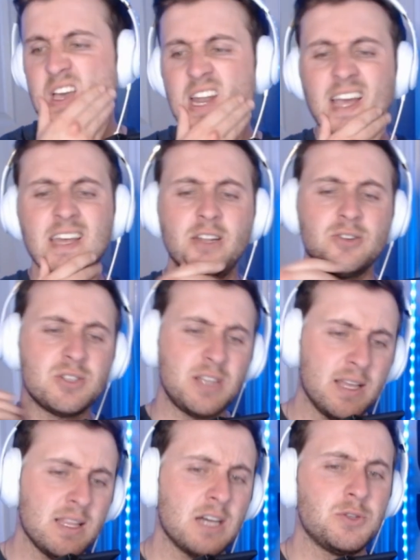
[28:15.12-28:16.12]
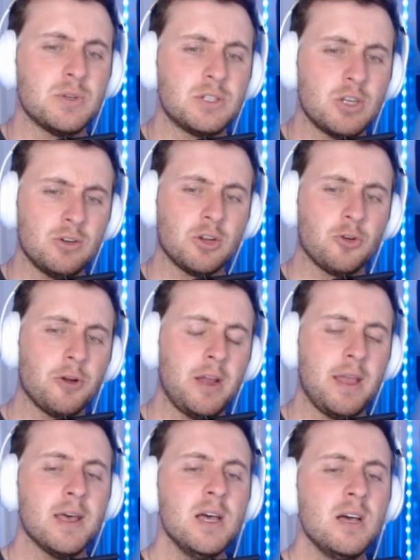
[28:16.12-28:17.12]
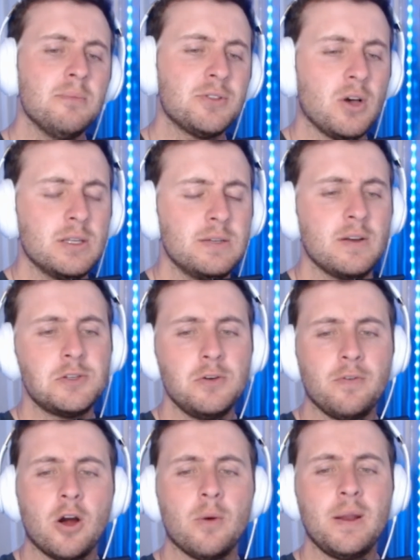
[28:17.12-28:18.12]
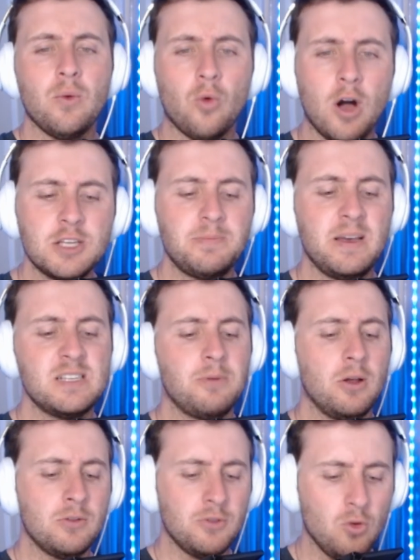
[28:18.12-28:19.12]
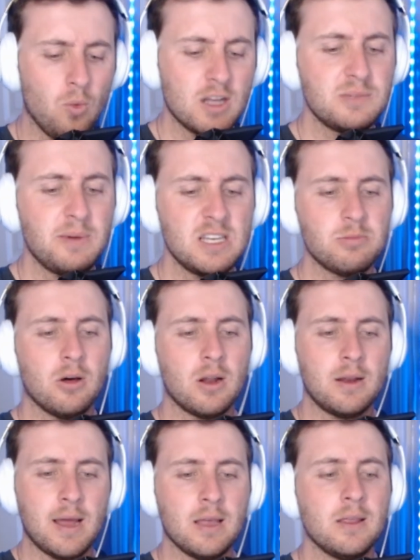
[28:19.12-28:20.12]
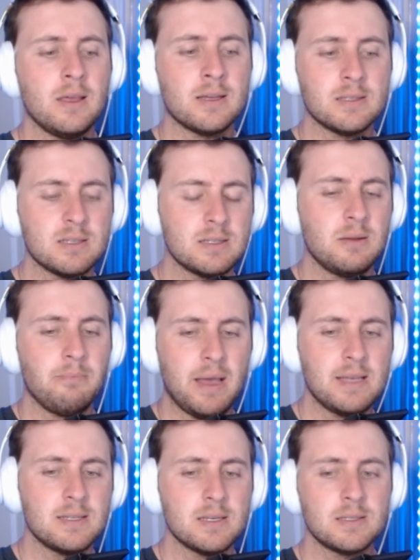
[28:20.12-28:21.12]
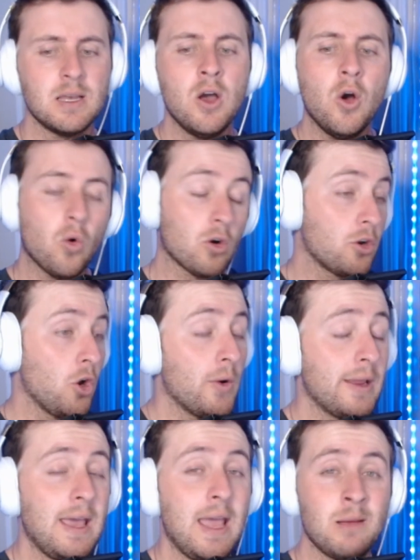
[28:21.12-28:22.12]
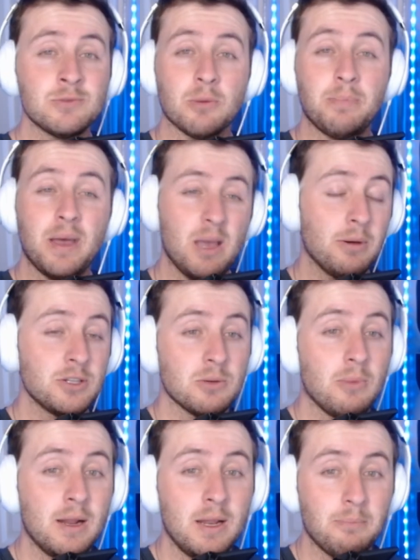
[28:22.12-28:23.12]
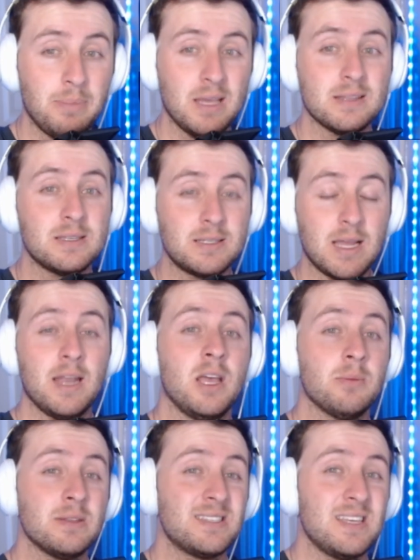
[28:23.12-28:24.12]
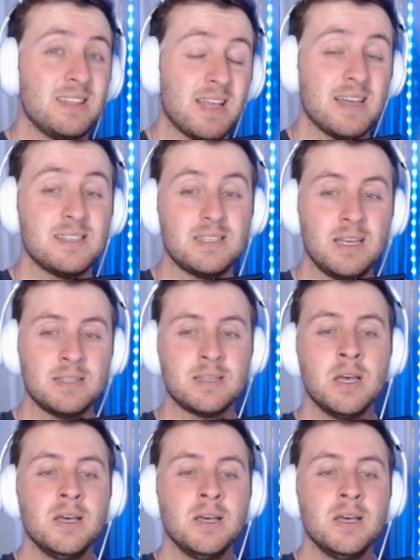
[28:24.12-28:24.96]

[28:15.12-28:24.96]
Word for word: I can understand that to a certain degree, but those of us who've already watched baseball and do watch baseball on a nightly and consistent basis, or go to games or pay a bunch of money to be at the stadium and sit in nice seats,